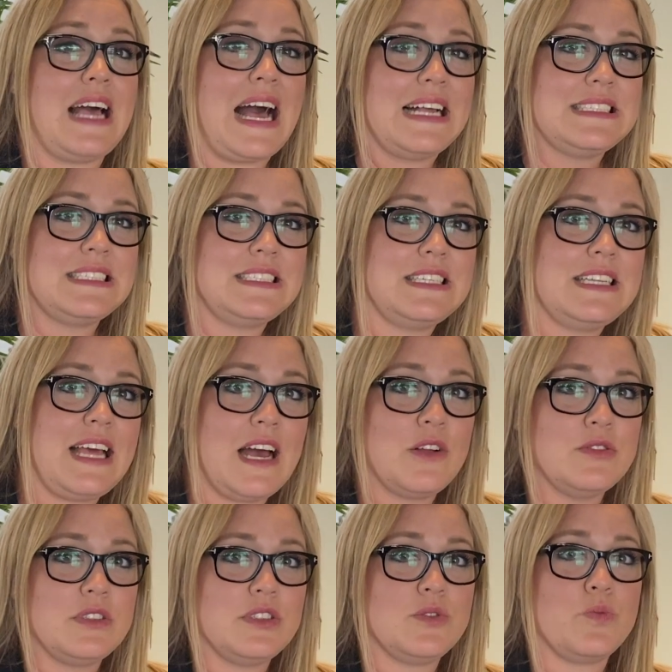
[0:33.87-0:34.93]
hasn't
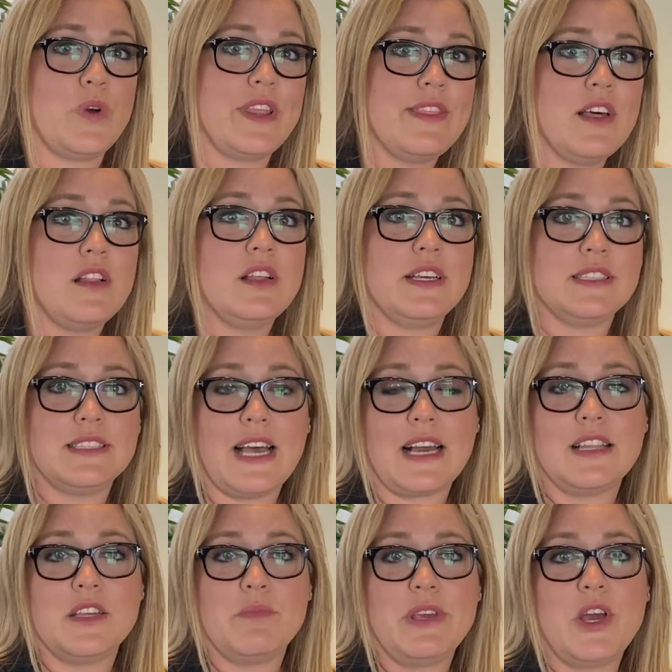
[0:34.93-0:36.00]
announced when they'll
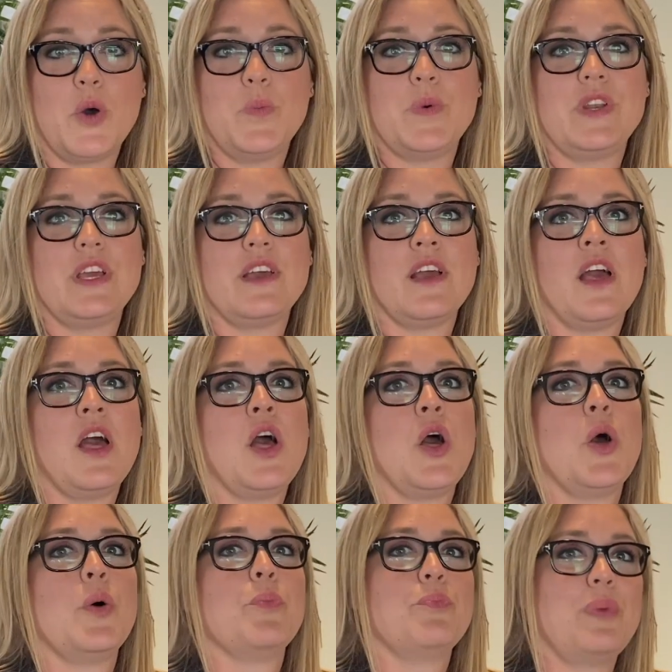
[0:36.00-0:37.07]
exactly be opening,
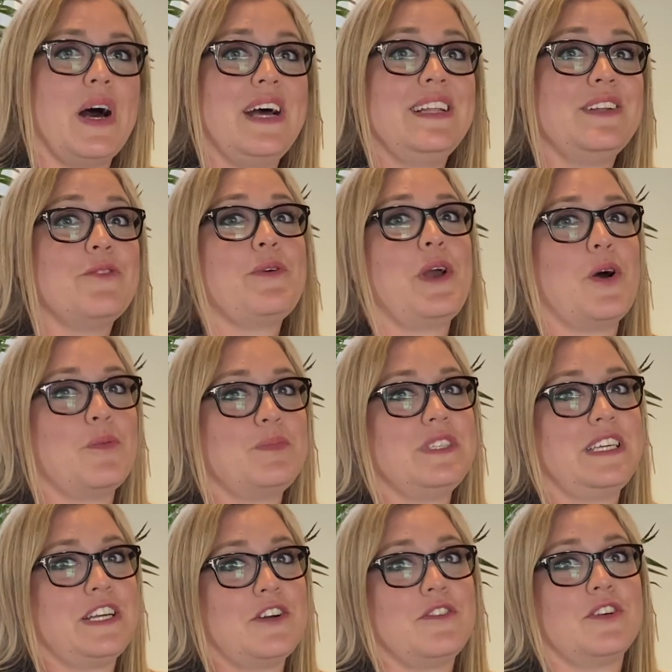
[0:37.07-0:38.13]
but we hope to
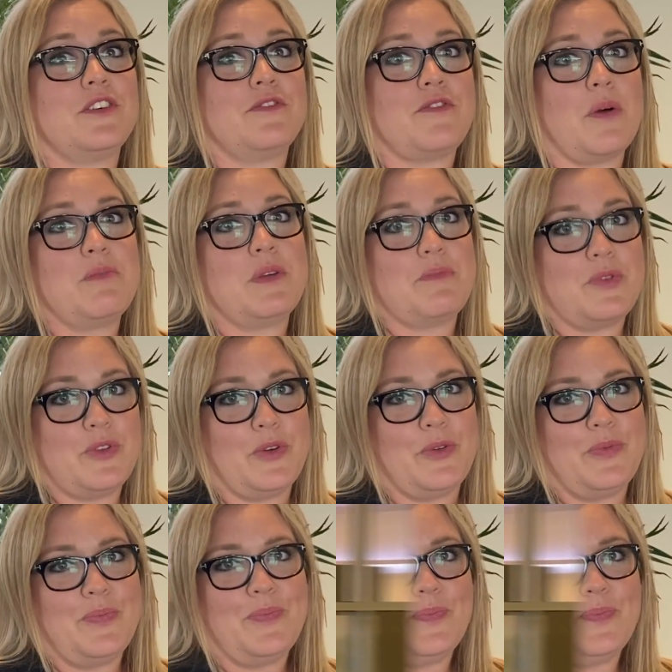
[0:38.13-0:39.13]
hear from them soon.